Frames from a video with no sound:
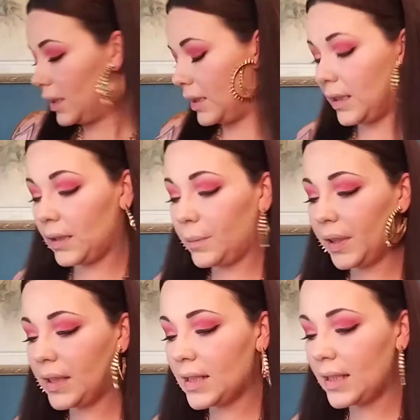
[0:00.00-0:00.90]
but
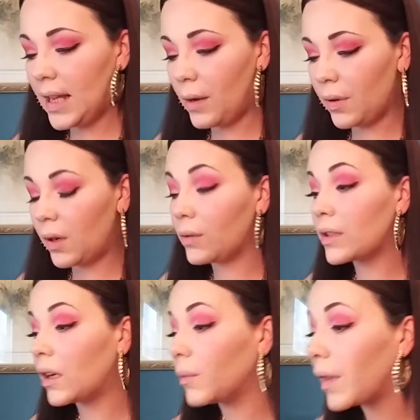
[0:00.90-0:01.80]
let's see how it goes
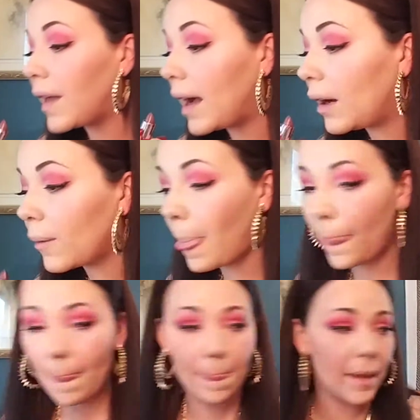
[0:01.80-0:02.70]
on without
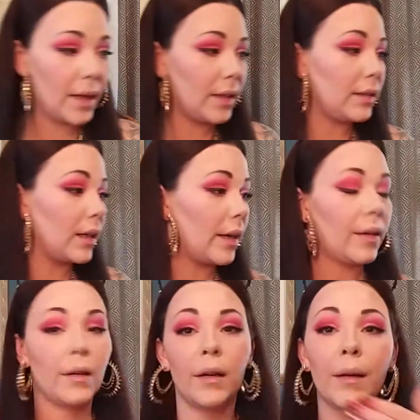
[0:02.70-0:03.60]
any
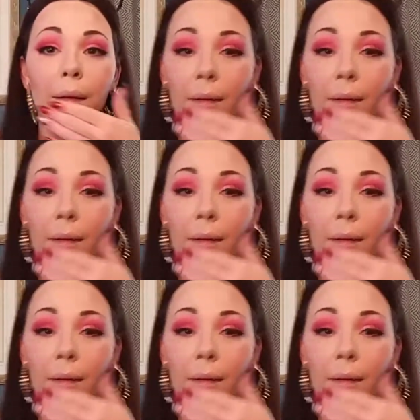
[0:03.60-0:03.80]
liner.